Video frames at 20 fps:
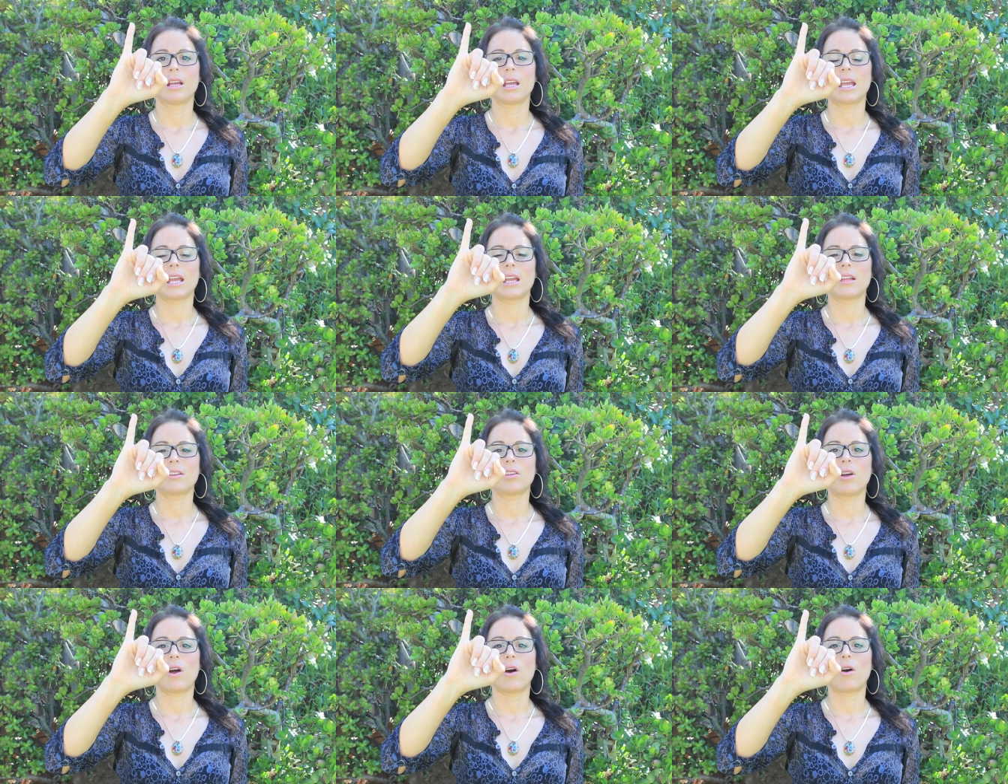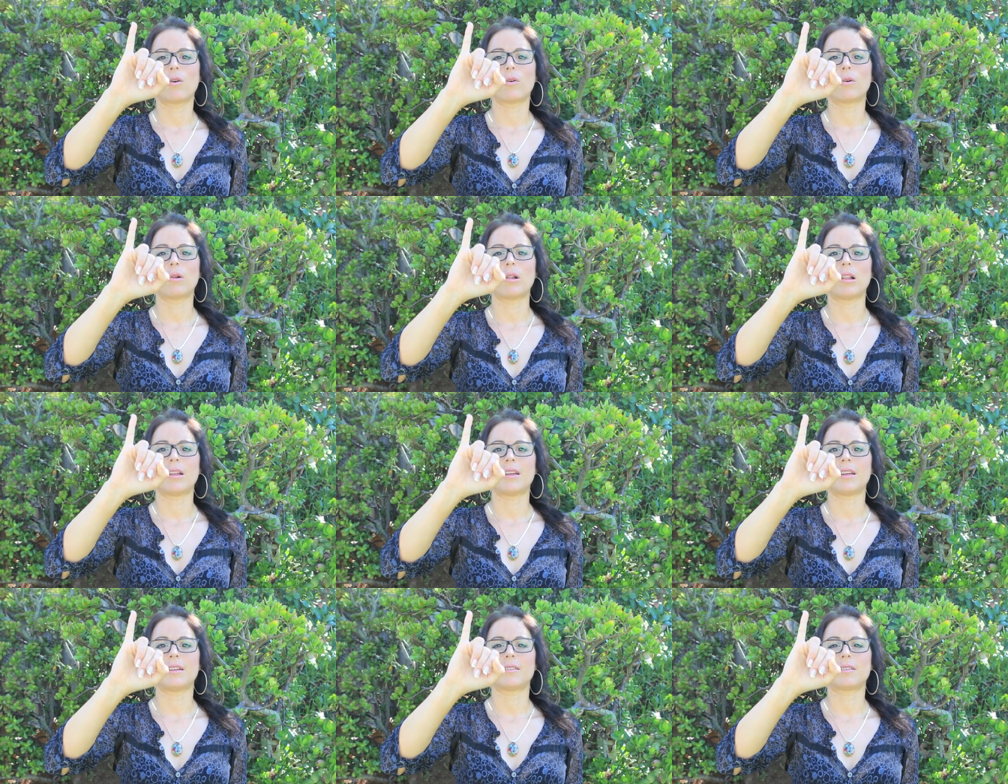and
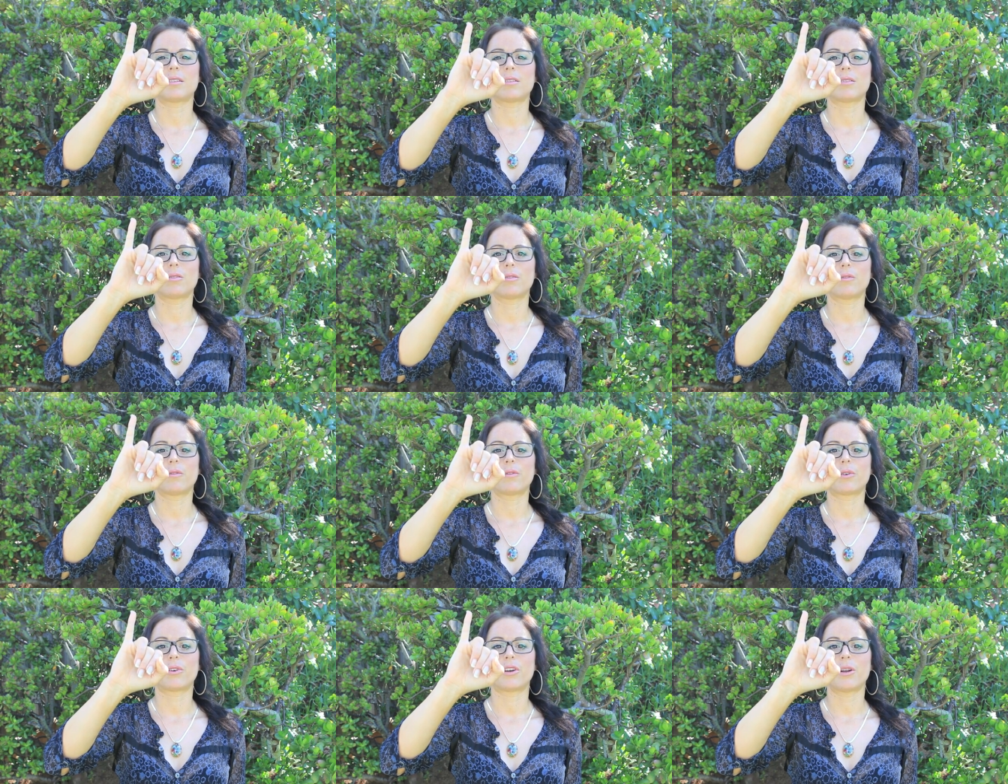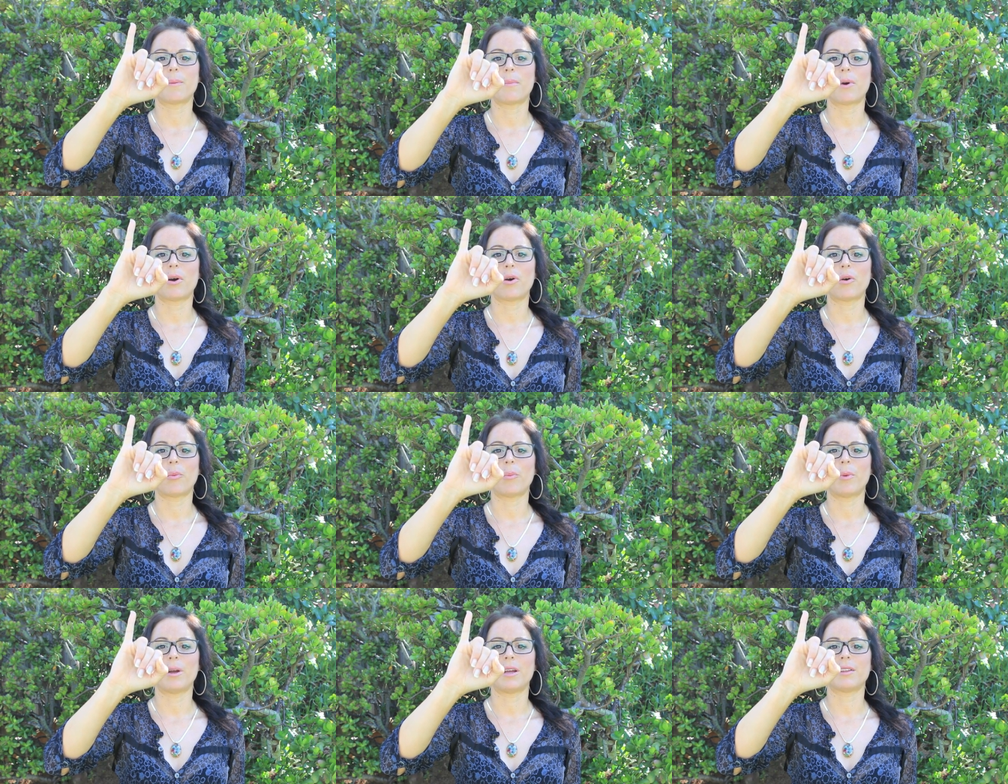hold it for a
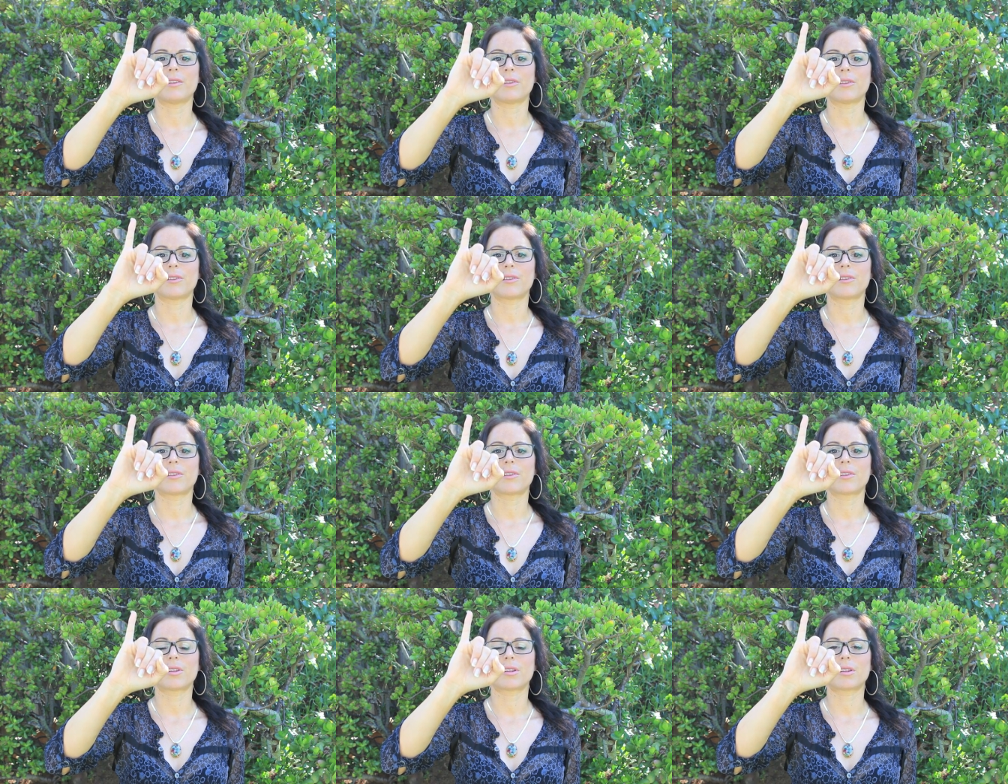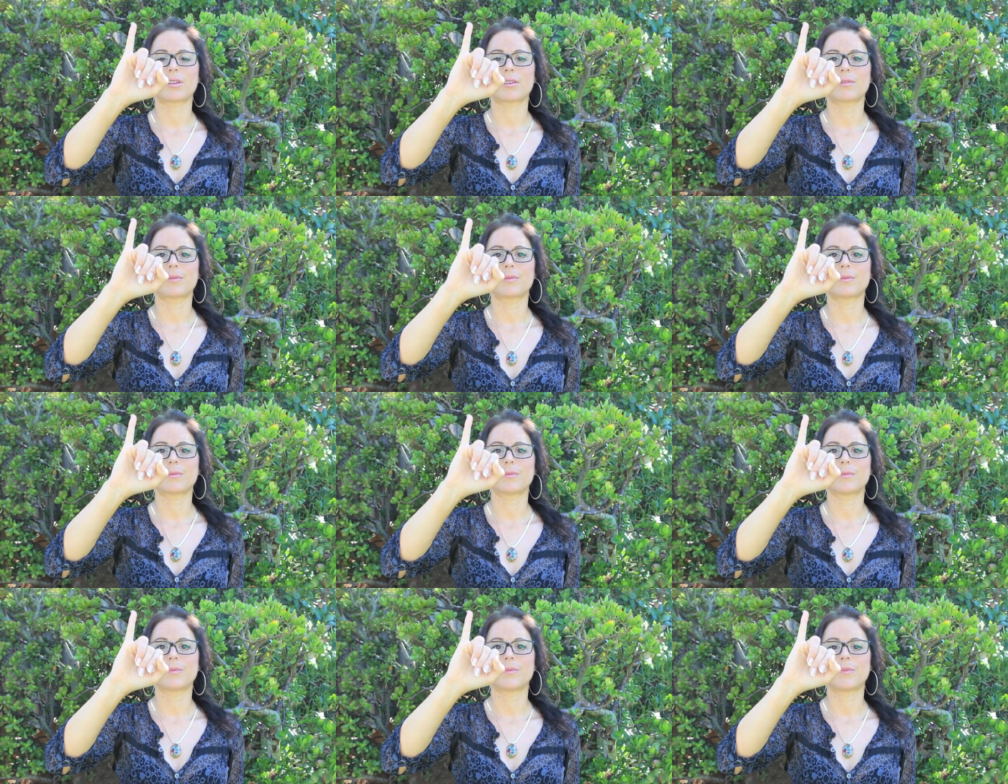moment.
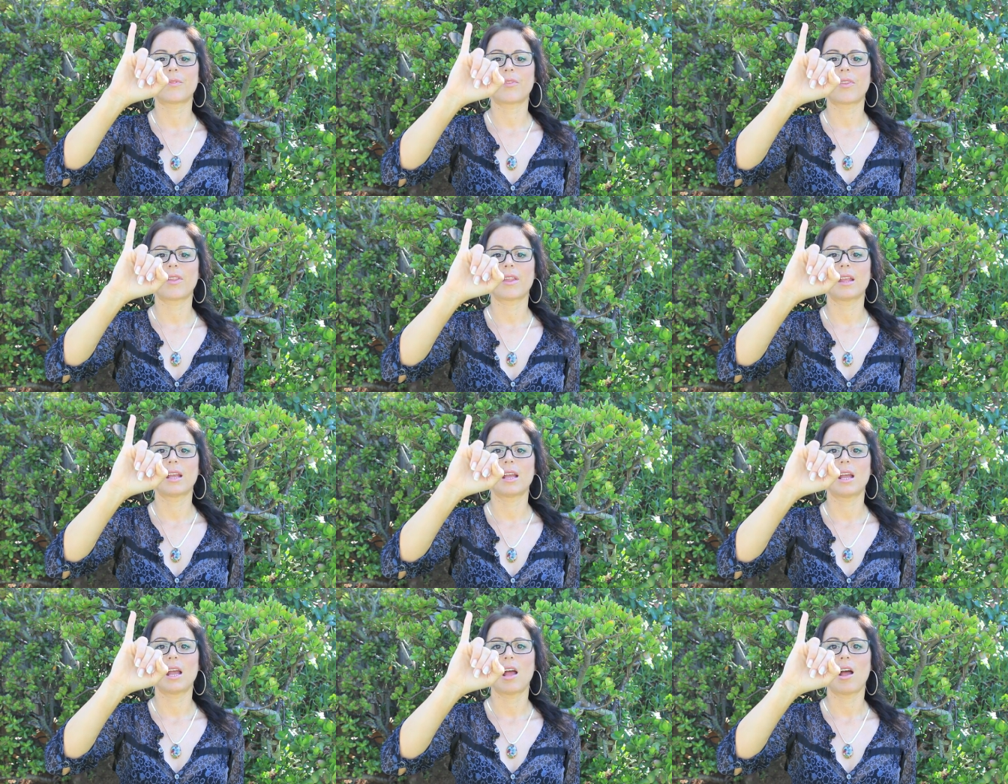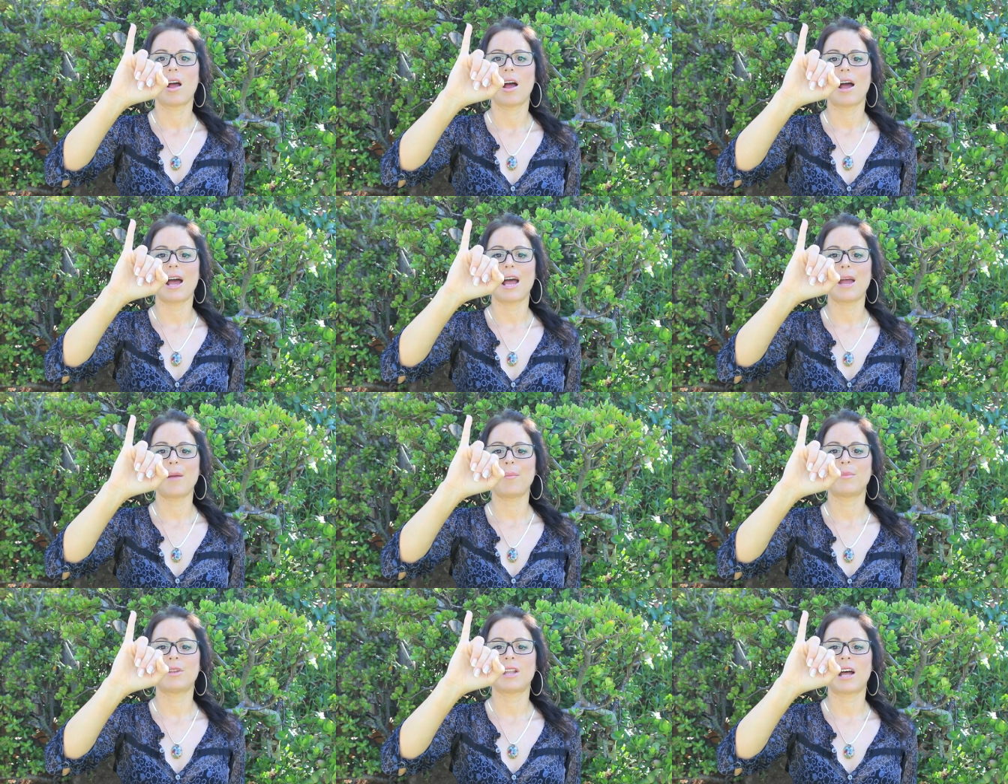
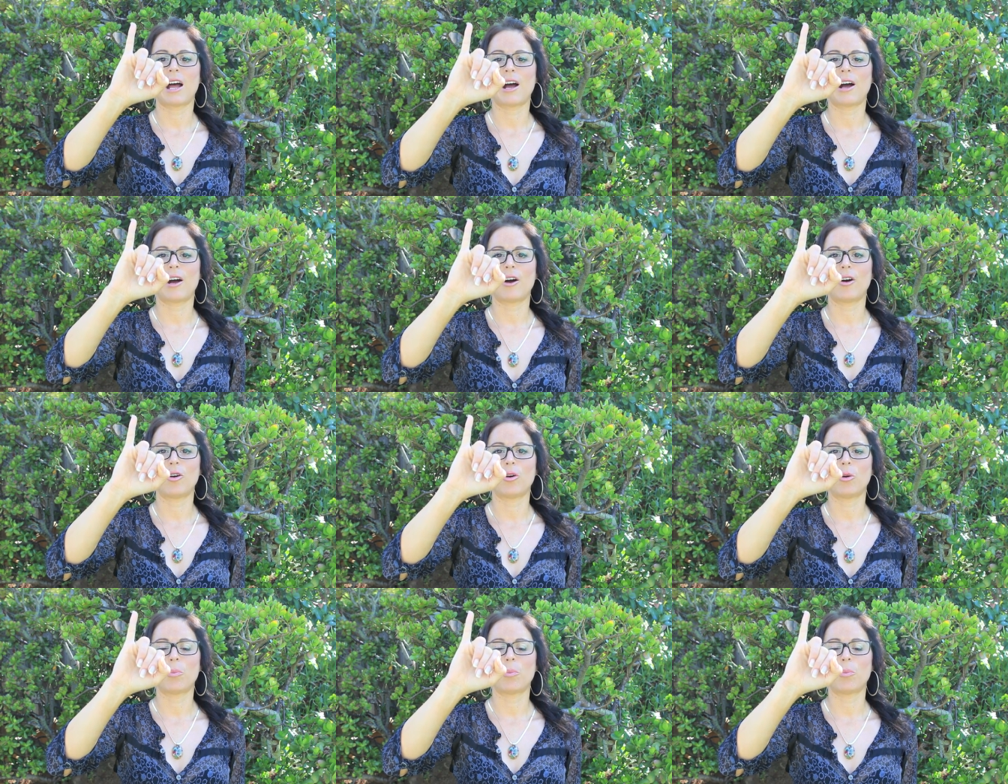I'm now